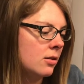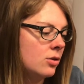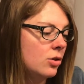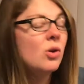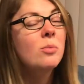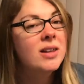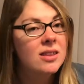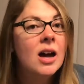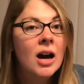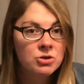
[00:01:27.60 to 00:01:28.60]
normally
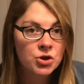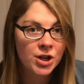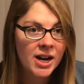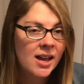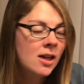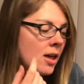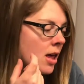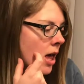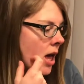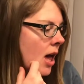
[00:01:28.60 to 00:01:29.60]
the country,
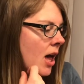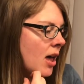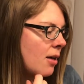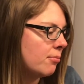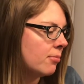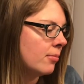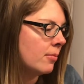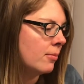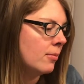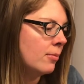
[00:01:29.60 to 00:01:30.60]

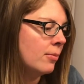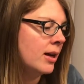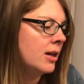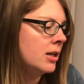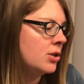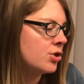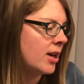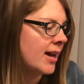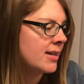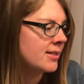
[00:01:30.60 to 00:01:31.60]
but it usually
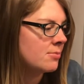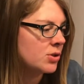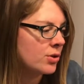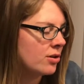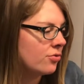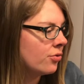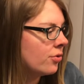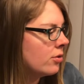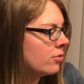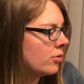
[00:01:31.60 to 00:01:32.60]
has some sort
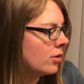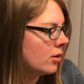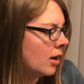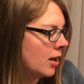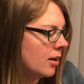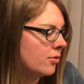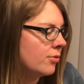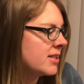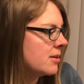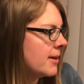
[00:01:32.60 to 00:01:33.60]
of
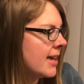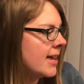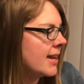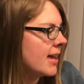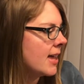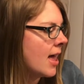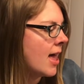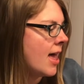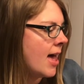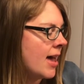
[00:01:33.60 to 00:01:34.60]
recipe in it,
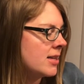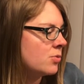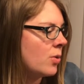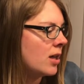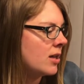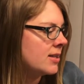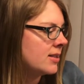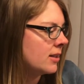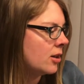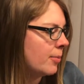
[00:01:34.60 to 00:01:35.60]
as well as a
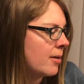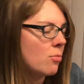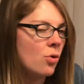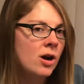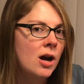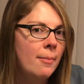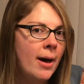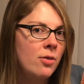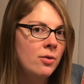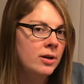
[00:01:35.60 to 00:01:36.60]
little bit more
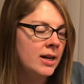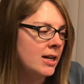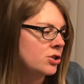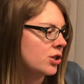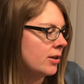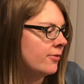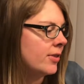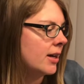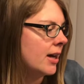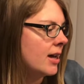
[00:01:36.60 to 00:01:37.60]
about each of
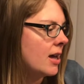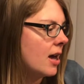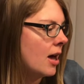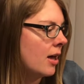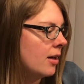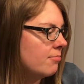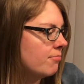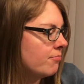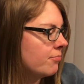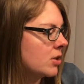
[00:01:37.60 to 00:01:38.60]
the
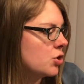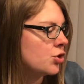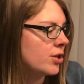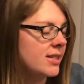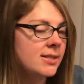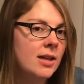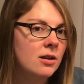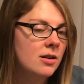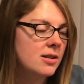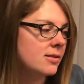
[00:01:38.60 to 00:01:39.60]
treats that
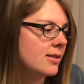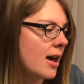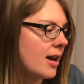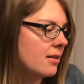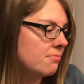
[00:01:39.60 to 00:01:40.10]
are inside,